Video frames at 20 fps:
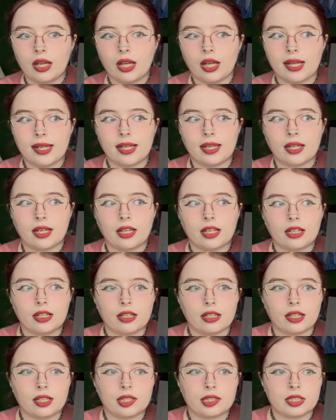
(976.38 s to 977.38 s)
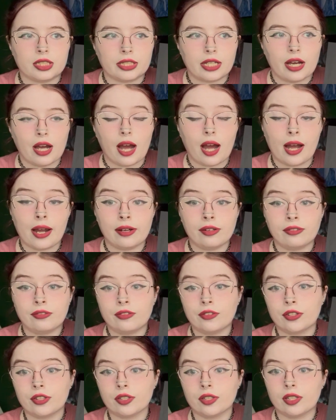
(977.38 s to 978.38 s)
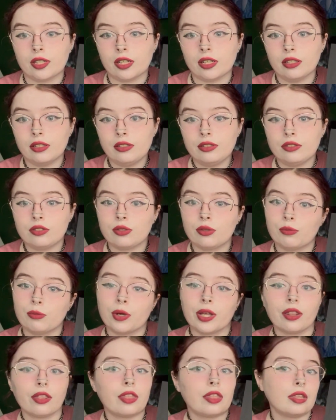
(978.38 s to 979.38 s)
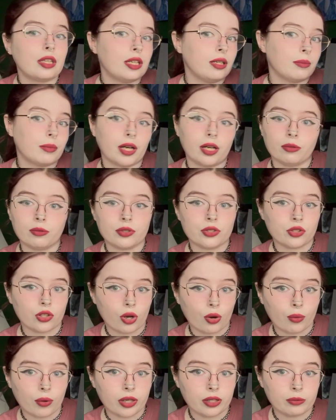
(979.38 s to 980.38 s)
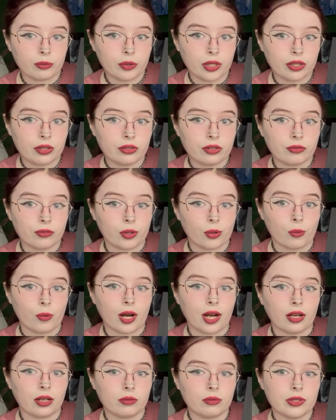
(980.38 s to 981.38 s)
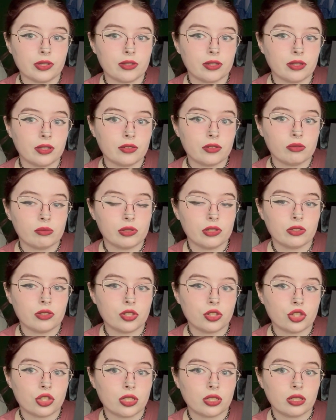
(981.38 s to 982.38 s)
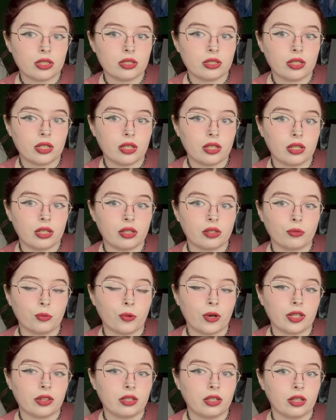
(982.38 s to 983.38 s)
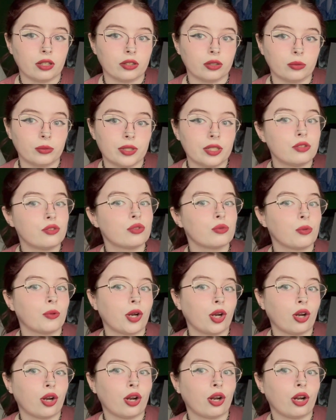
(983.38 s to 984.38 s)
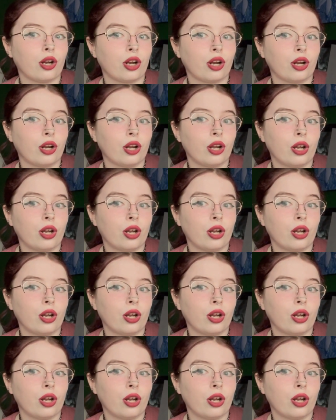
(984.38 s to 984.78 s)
And I forget what theme I was going with for why I was in this position and what the other ones were.